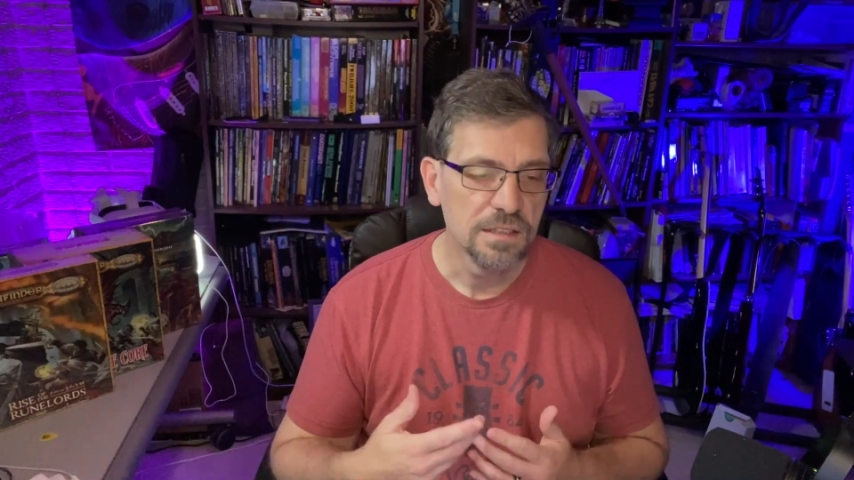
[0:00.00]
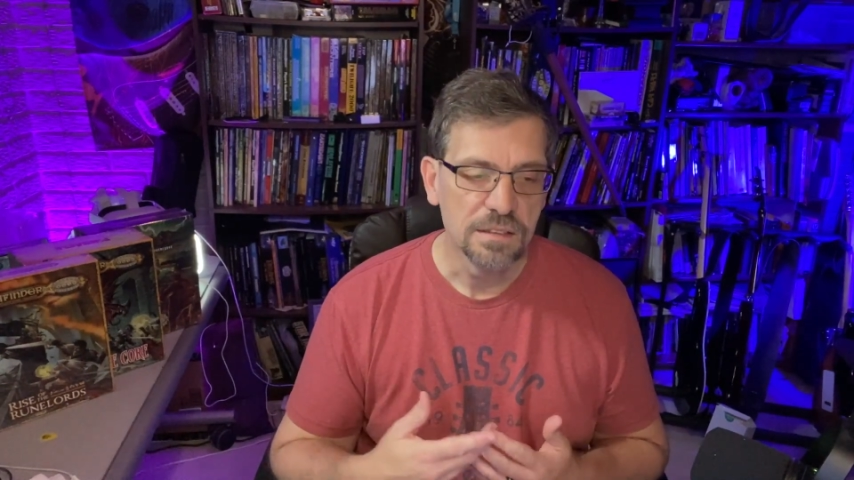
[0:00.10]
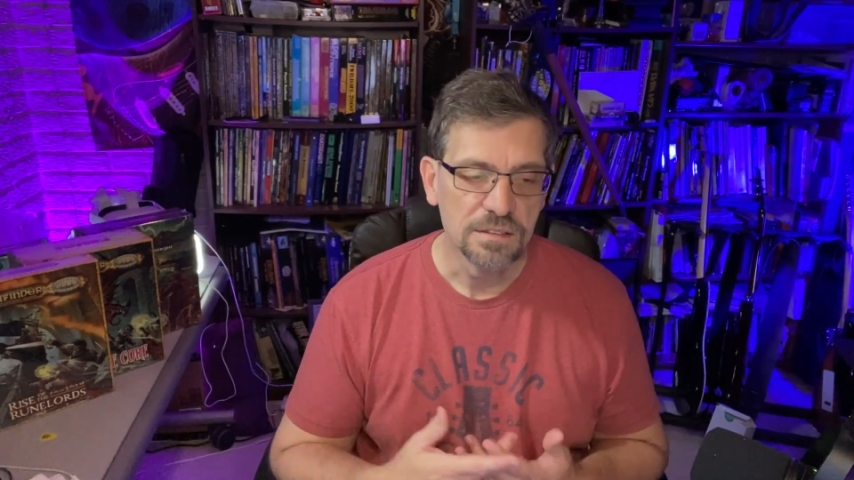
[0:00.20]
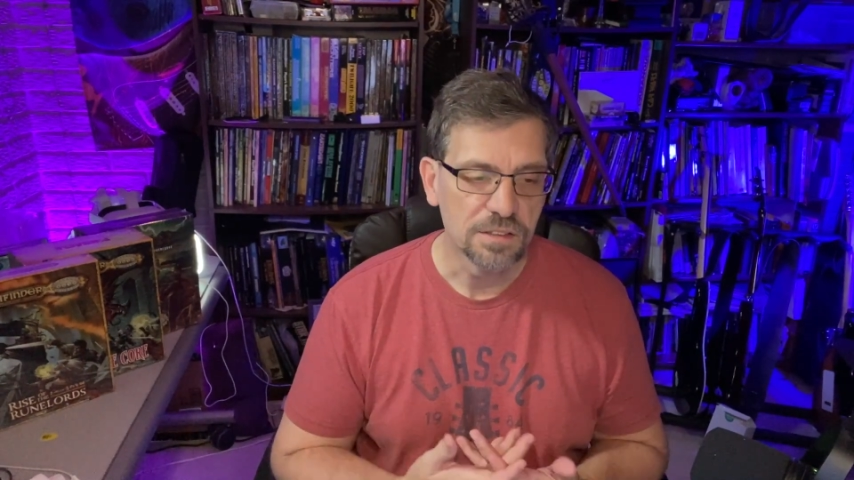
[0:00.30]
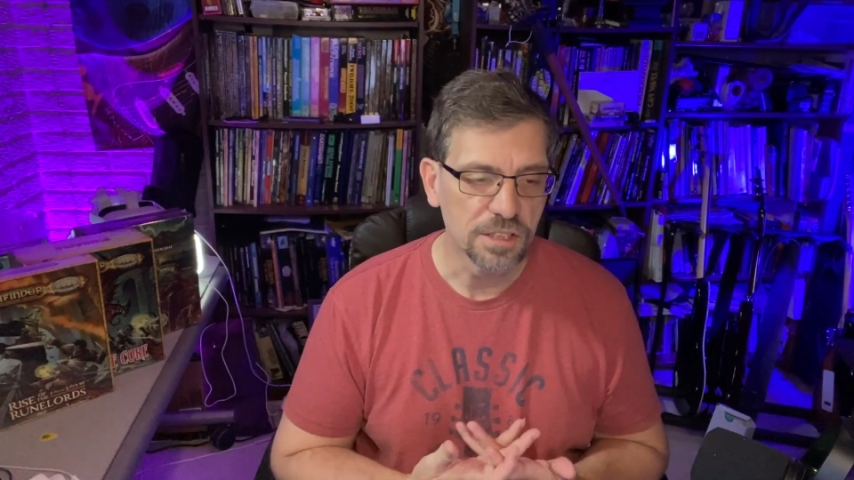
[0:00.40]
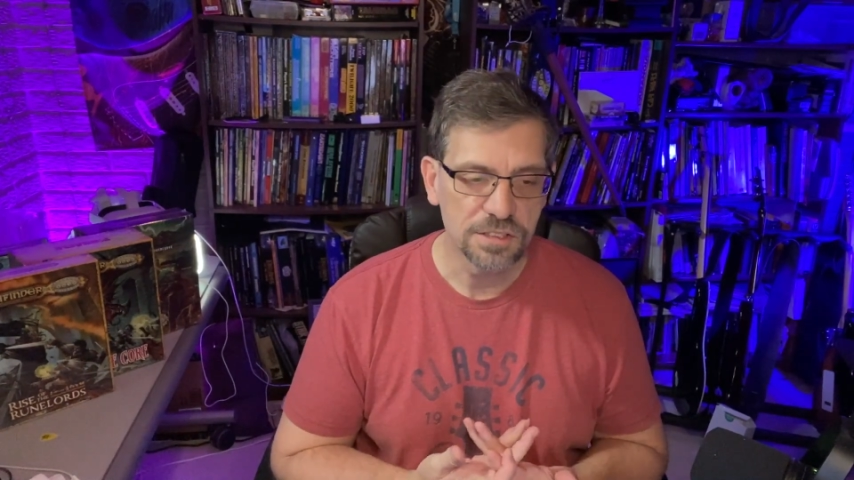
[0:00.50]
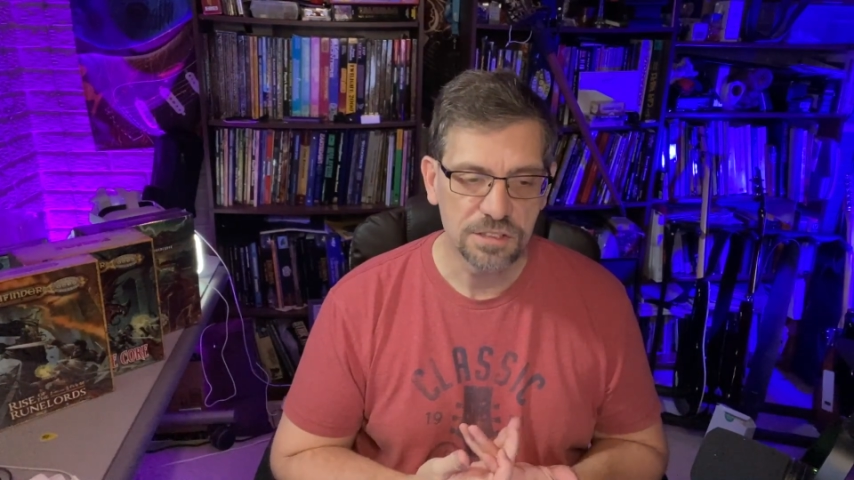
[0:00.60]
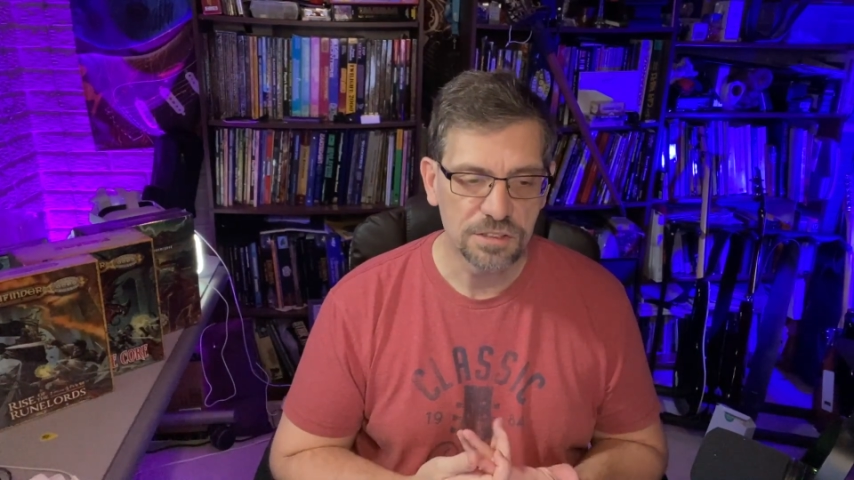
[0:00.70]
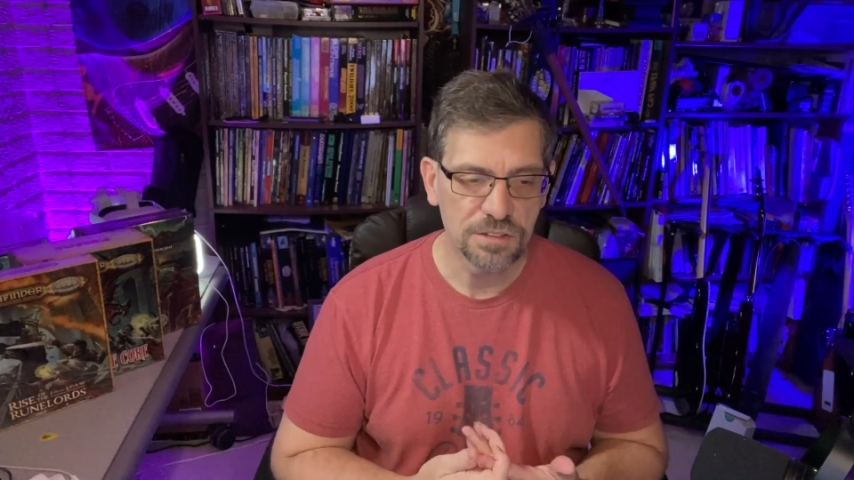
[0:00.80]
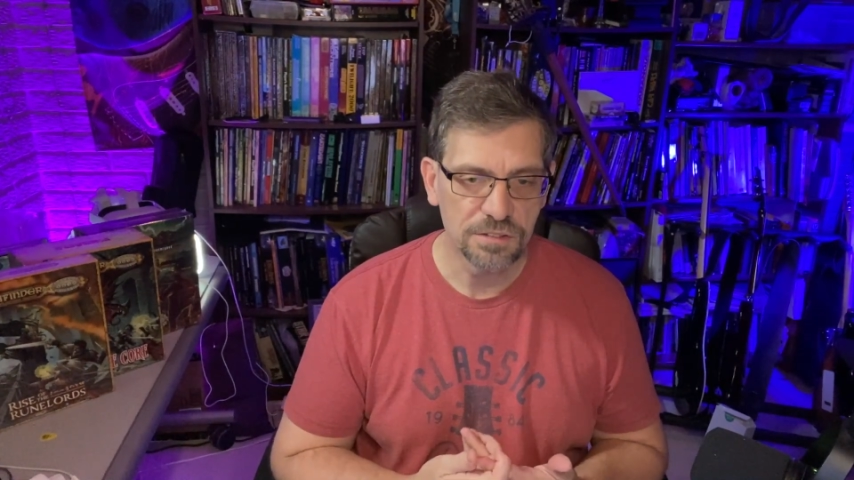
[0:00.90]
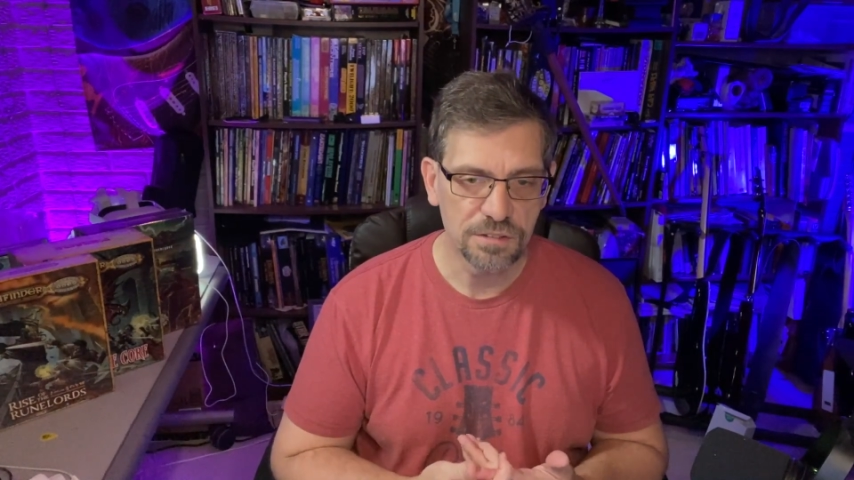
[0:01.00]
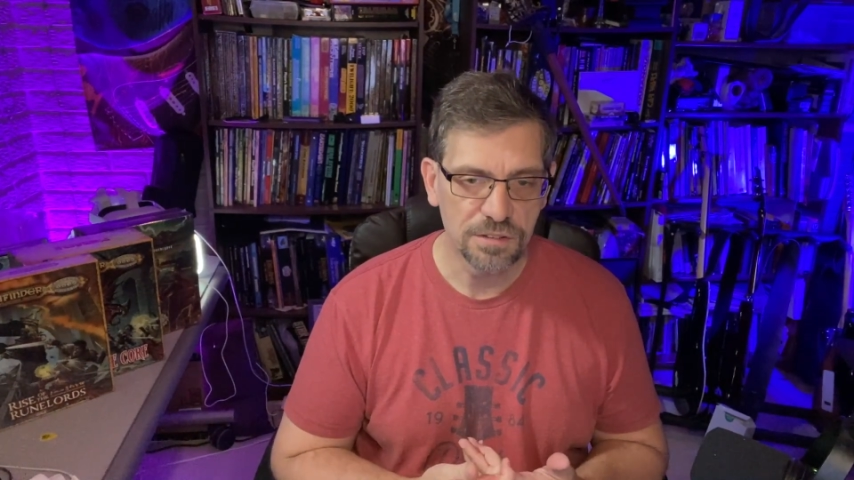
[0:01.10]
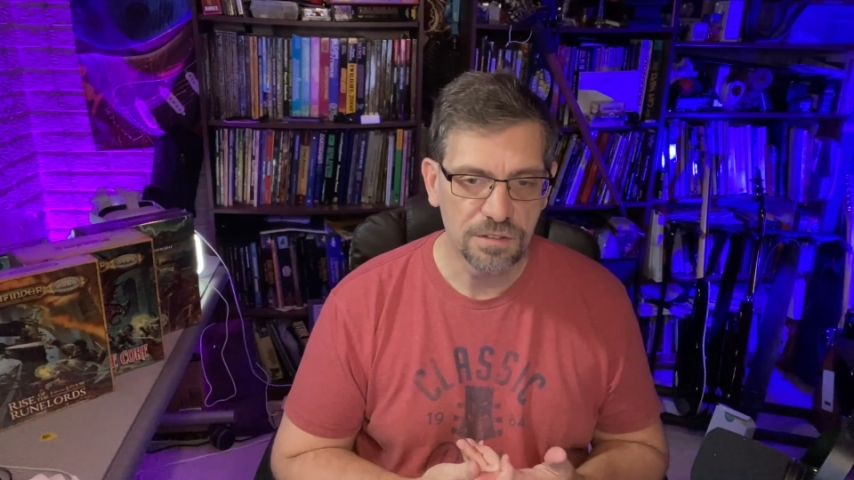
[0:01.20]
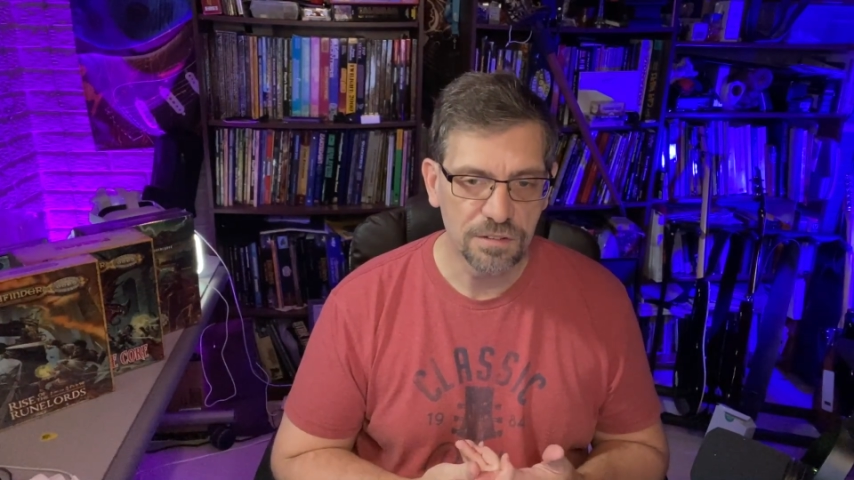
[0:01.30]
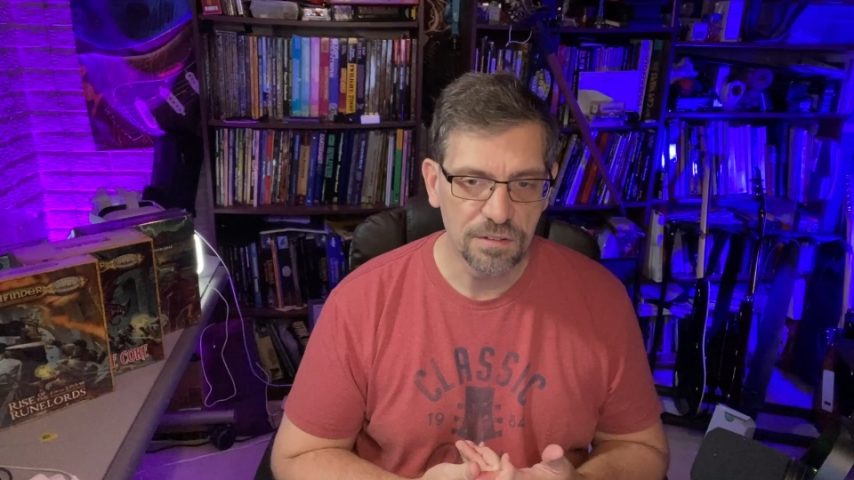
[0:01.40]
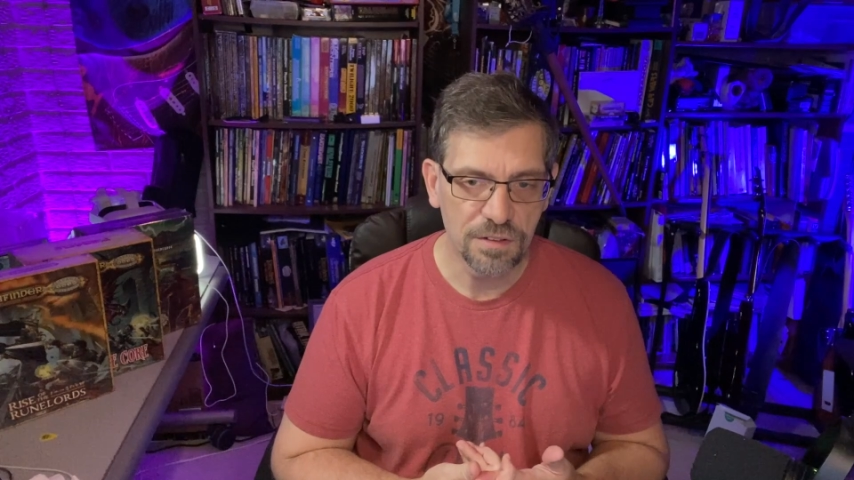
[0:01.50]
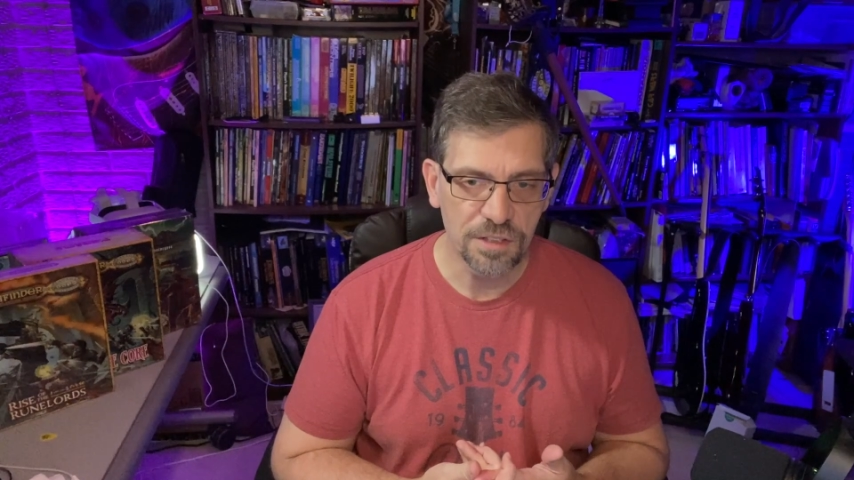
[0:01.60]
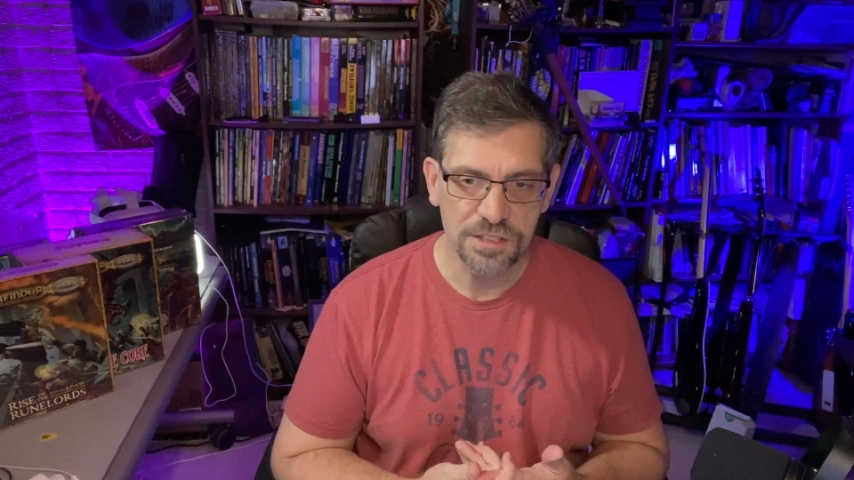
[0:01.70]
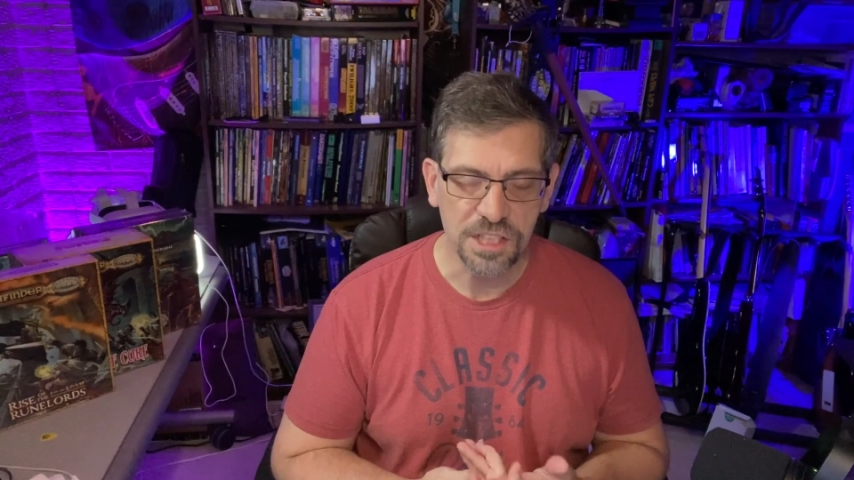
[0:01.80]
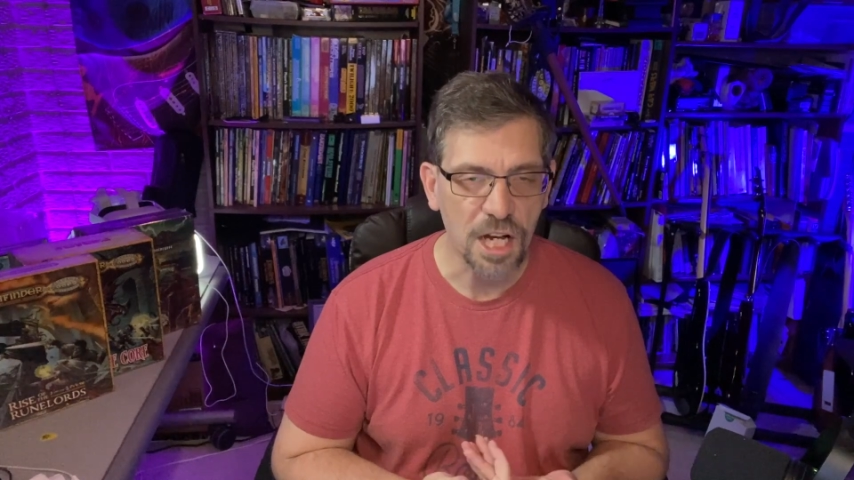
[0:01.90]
there's a